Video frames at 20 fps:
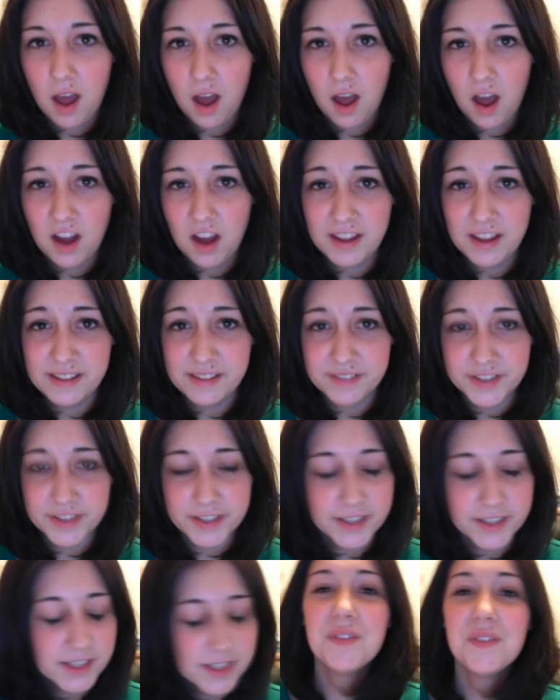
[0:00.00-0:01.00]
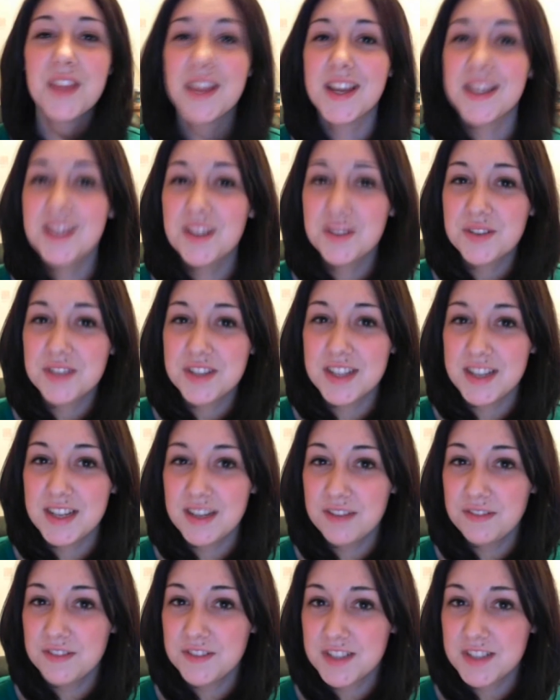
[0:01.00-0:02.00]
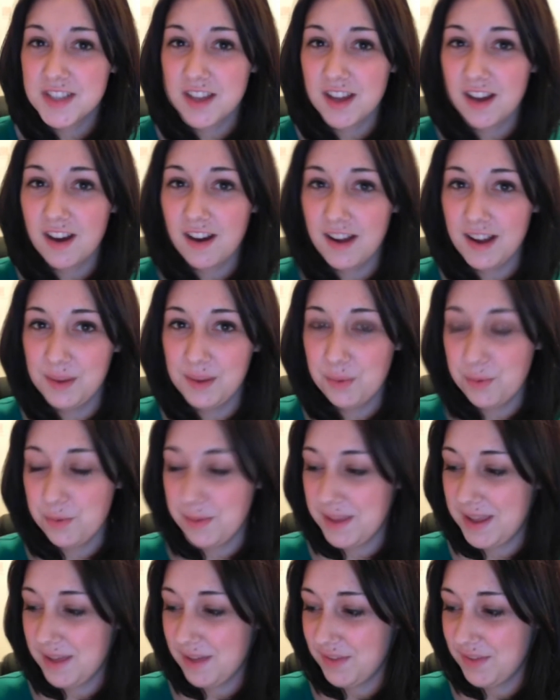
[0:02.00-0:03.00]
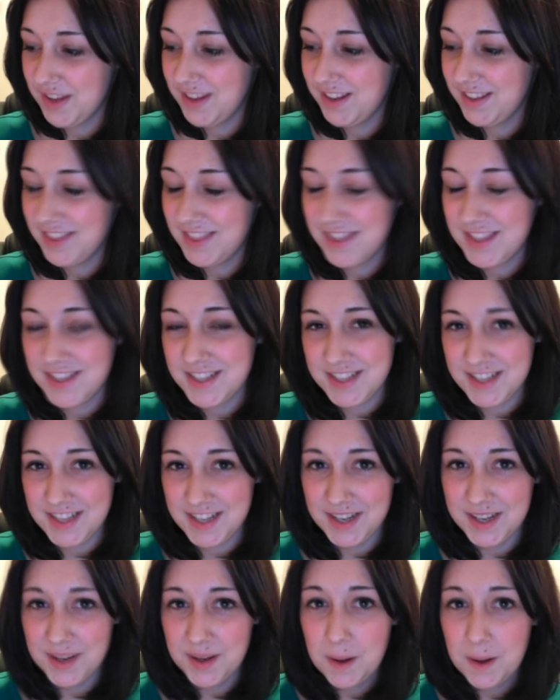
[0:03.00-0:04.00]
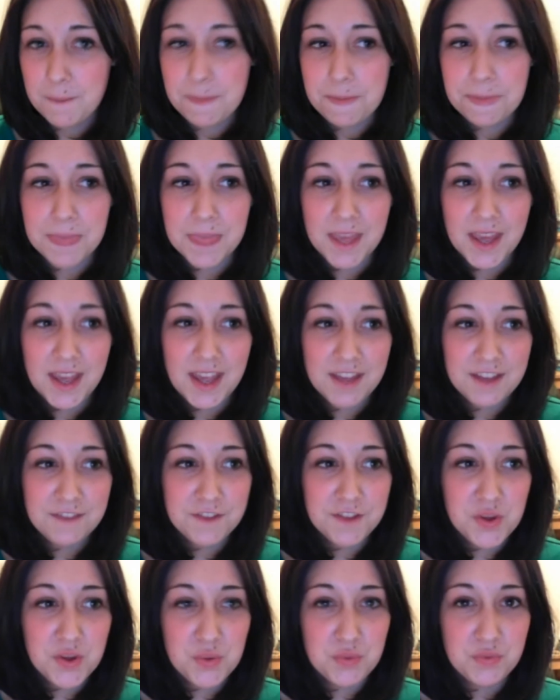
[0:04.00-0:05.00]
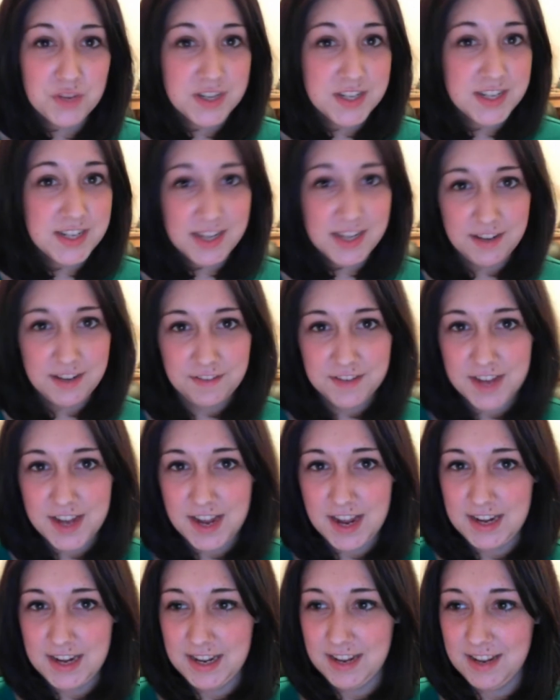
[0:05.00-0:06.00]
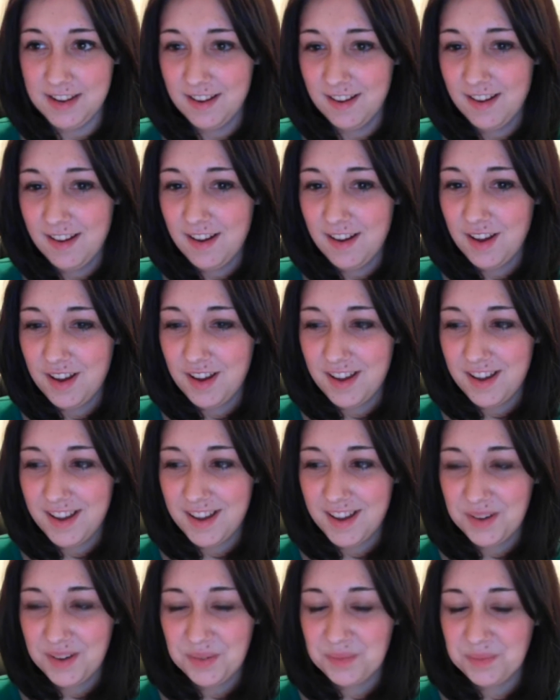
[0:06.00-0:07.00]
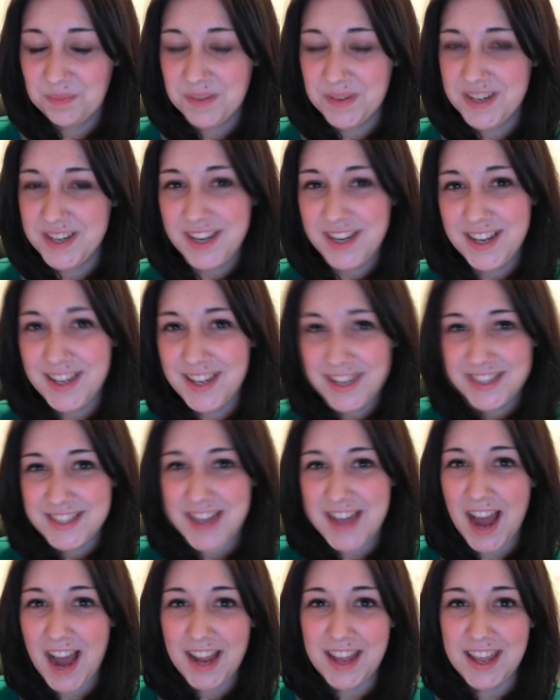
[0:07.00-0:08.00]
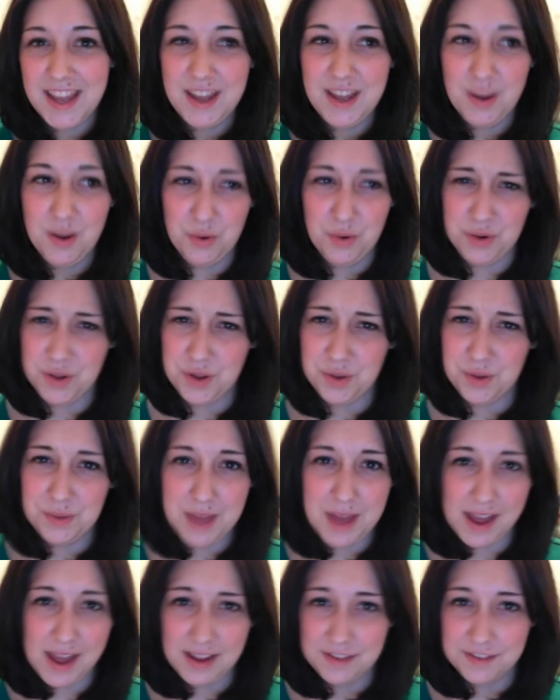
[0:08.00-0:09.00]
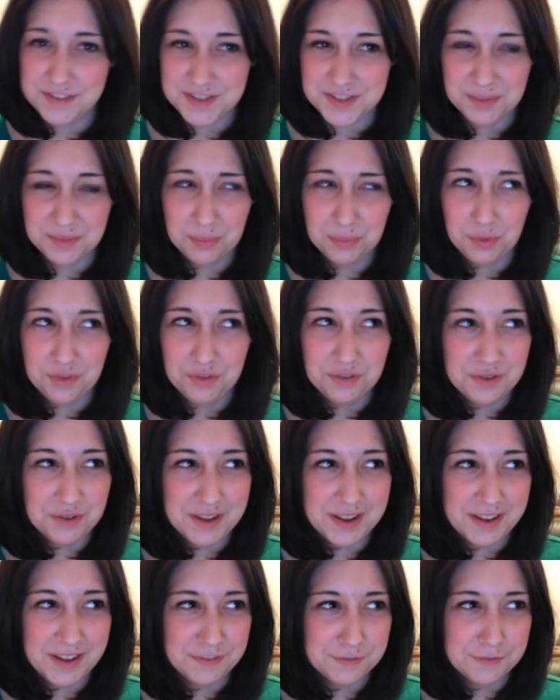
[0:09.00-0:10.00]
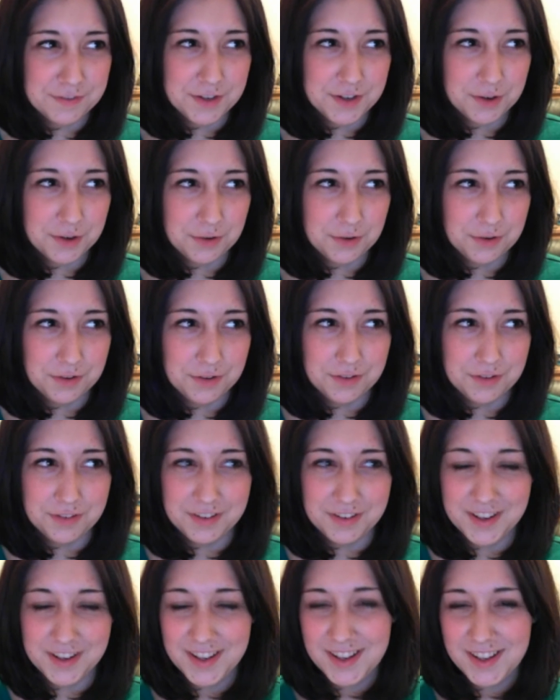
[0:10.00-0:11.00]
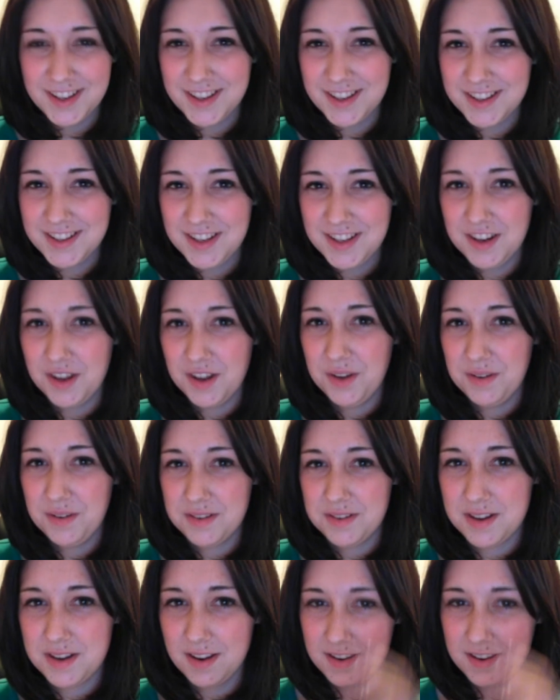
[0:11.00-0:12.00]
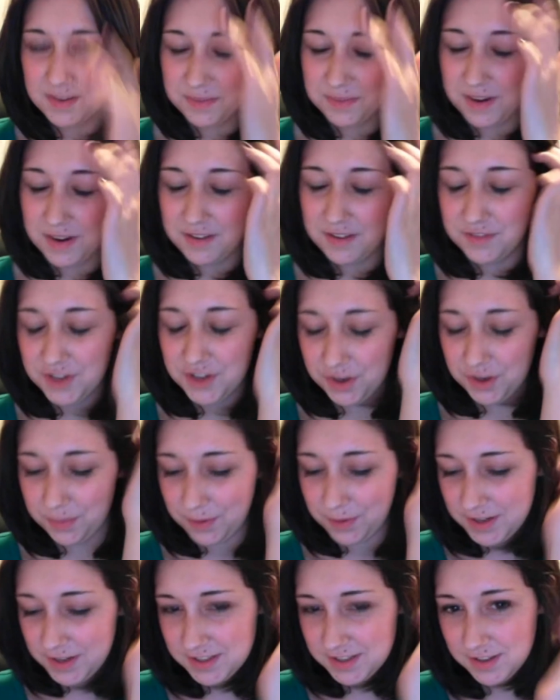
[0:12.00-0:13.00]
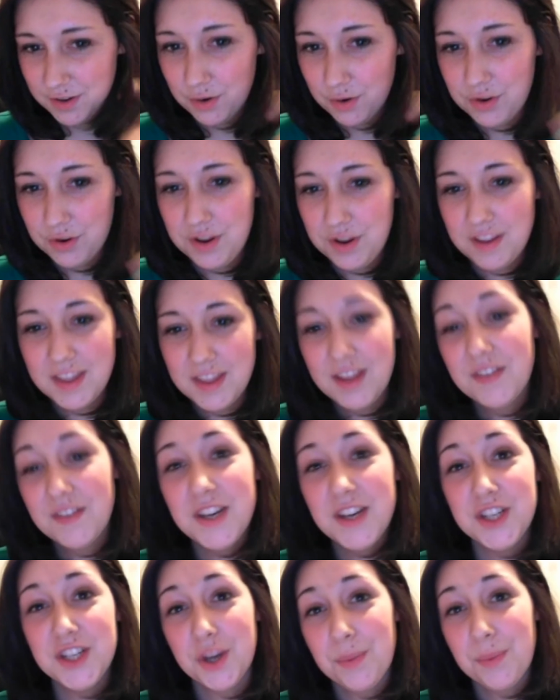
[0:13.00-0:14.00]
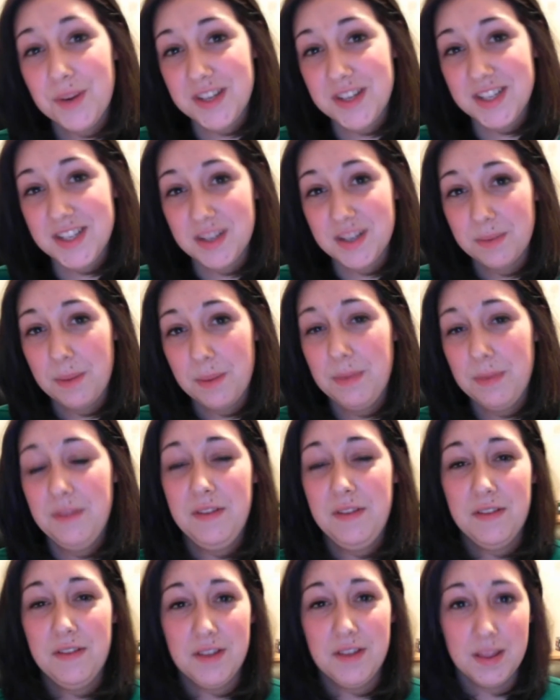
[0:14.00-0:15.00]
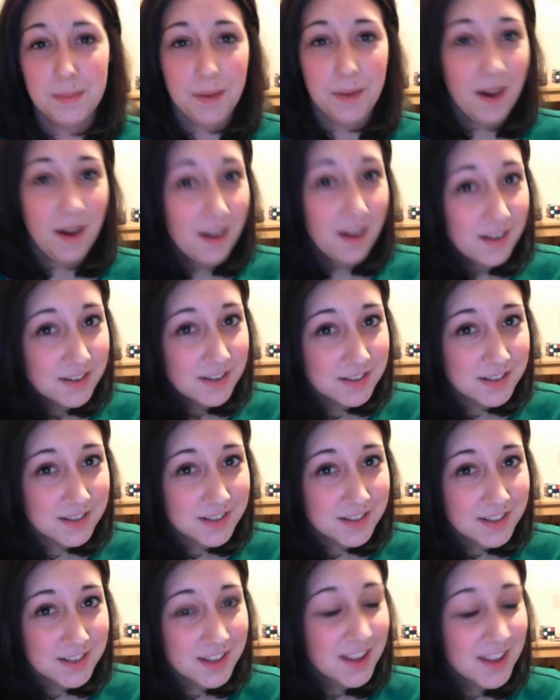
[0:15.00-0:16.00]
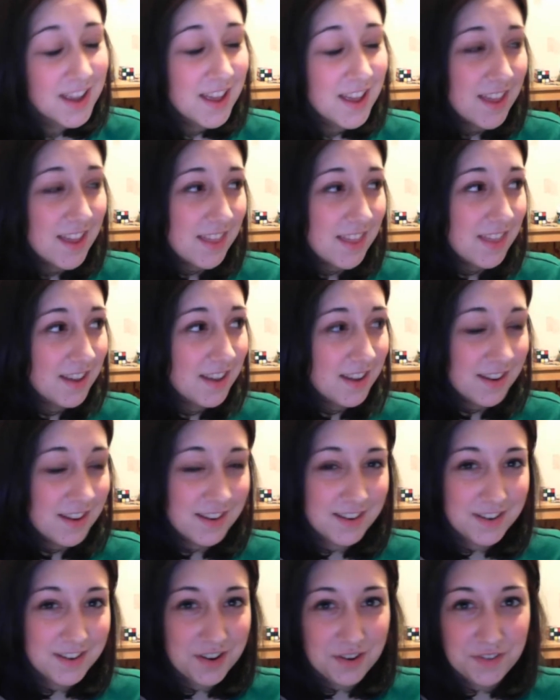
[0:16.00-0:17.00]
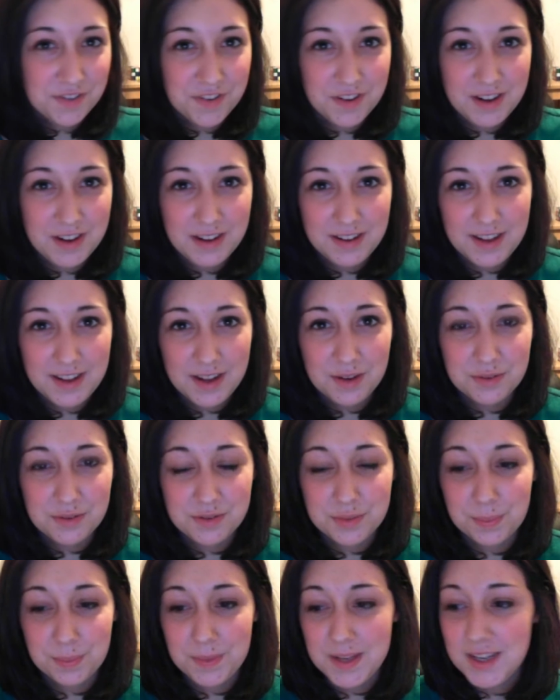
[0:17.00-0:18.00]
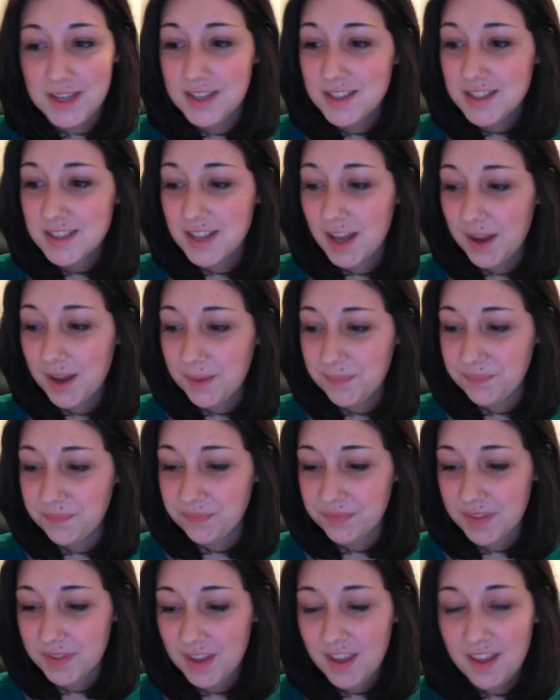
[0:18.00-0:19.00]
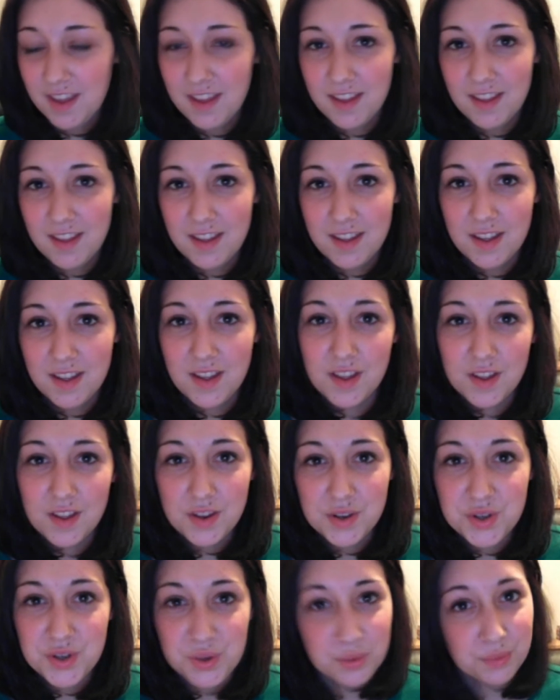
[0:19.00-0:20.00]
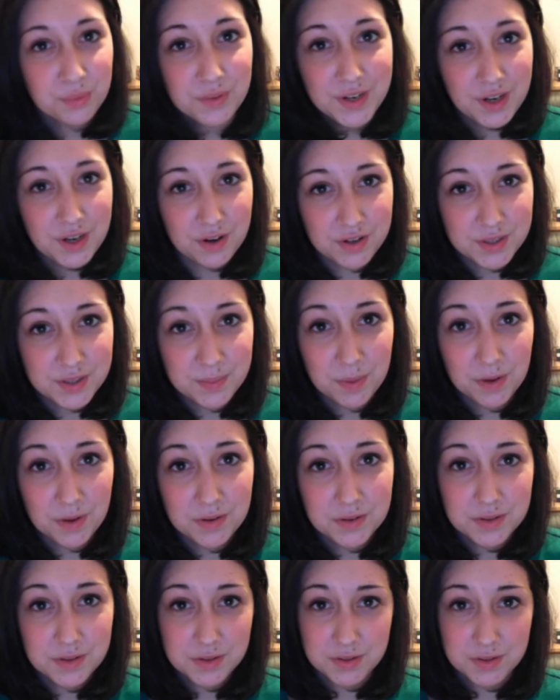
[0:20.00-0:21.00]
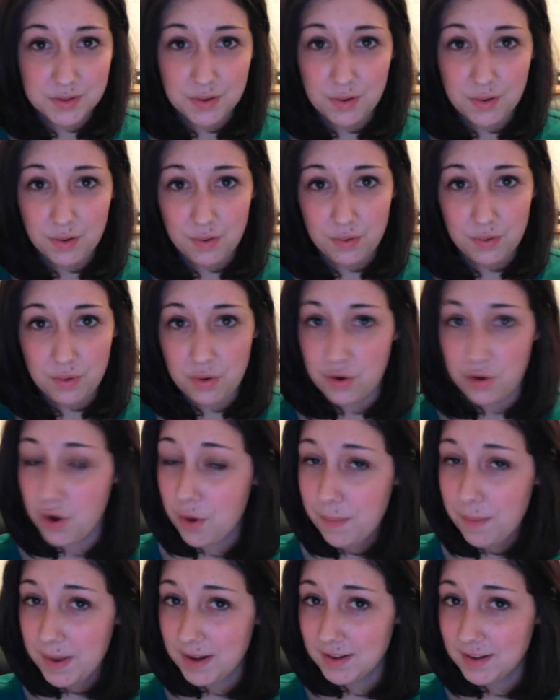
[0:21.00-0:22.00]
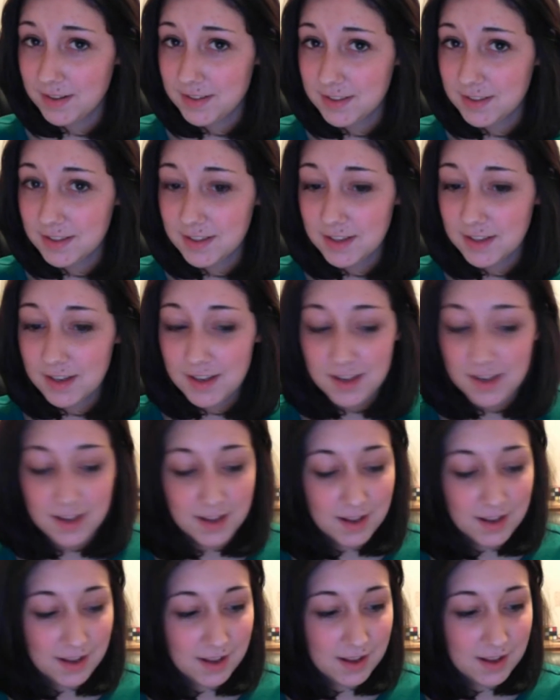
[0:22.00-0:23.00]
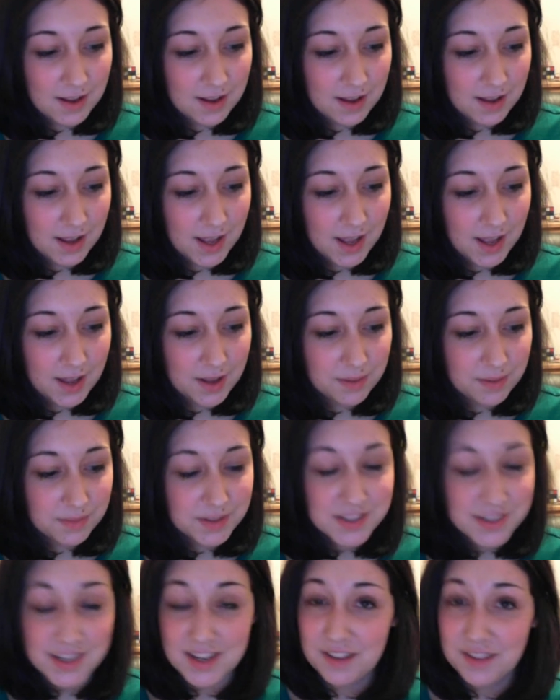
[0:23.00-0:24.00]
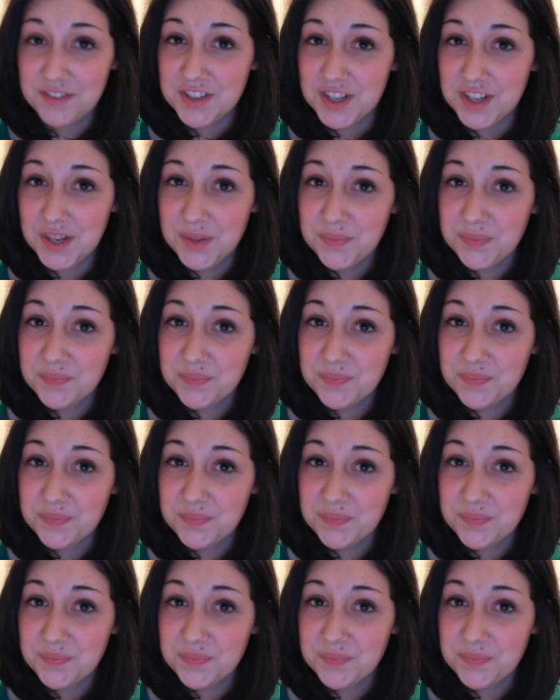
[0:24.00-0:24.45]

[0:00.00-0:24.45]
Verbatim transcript: a given. But those are the gifts that I will be giving this year. If you received any particularly tacky or you gave some awful gift or you know uh, some kind of joke present or you can think of any joke presents that maybe you've given in the past that got a few giggles please um, do a video response or comment because um, I'd love to know